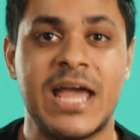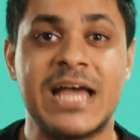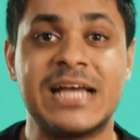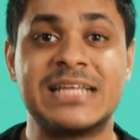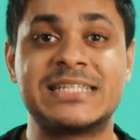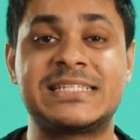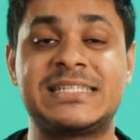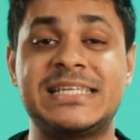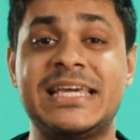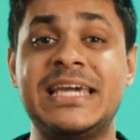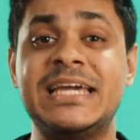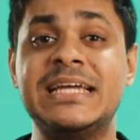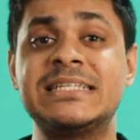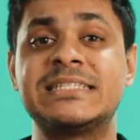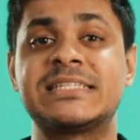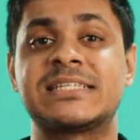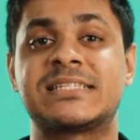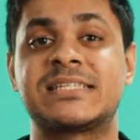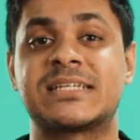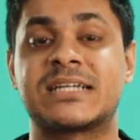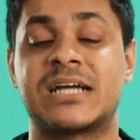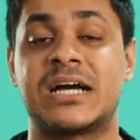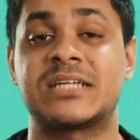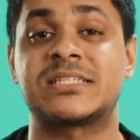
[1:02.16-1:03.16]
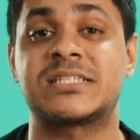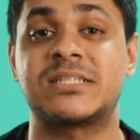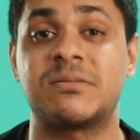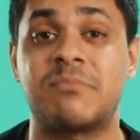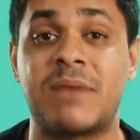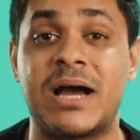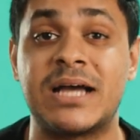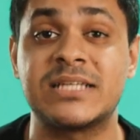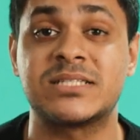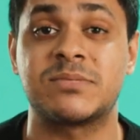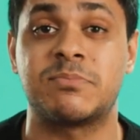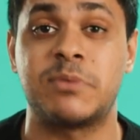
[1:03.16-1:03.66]
Scenes is a
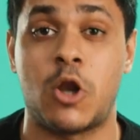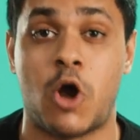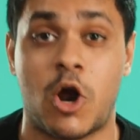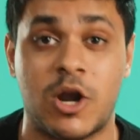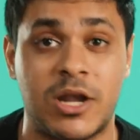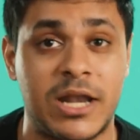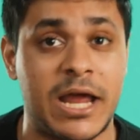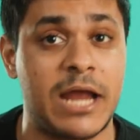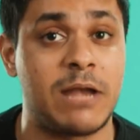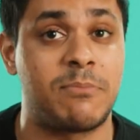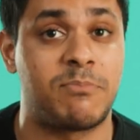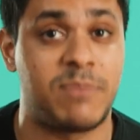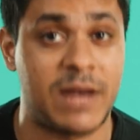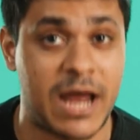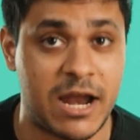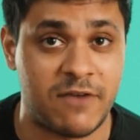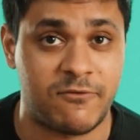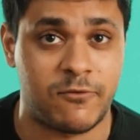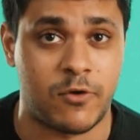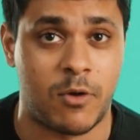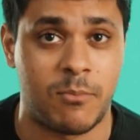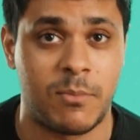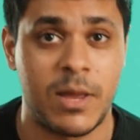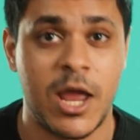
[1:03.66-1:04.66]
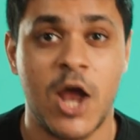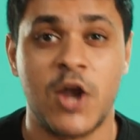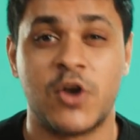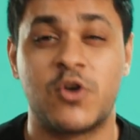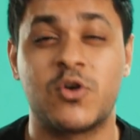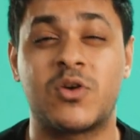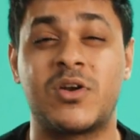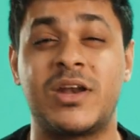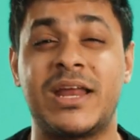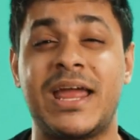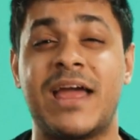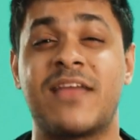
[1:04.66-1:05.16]
customizable online platform
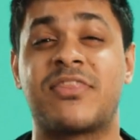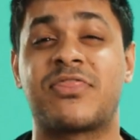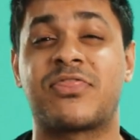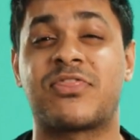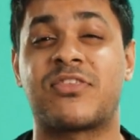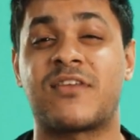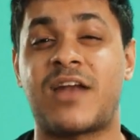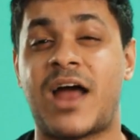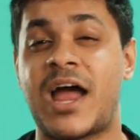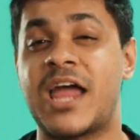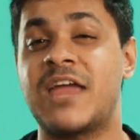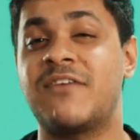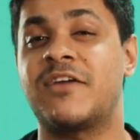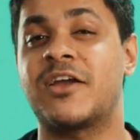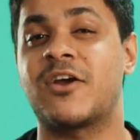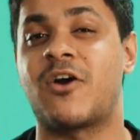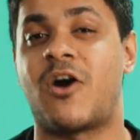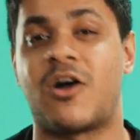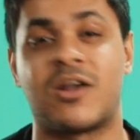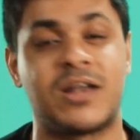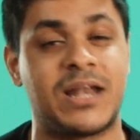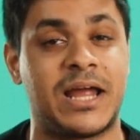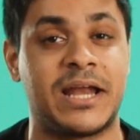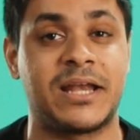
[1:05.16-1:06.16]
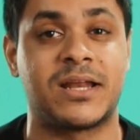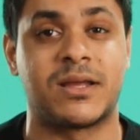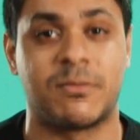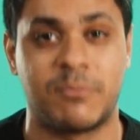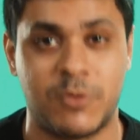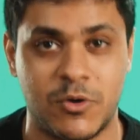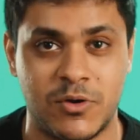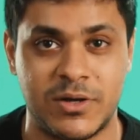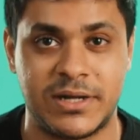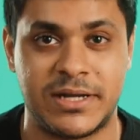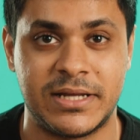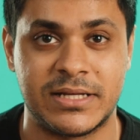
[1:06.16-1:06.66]
to create thriving online
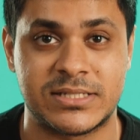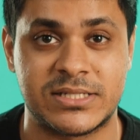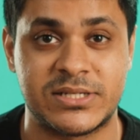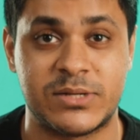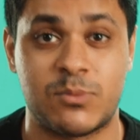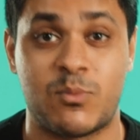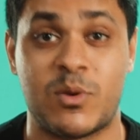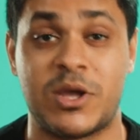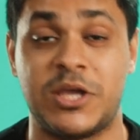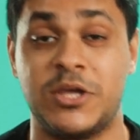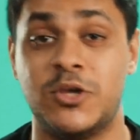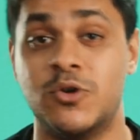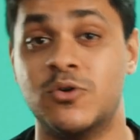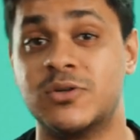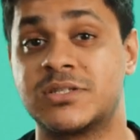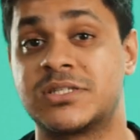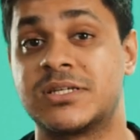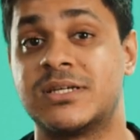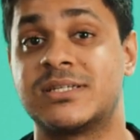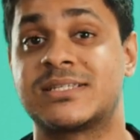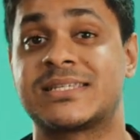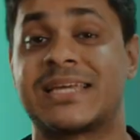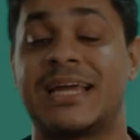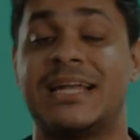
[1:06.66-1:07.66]
communities where users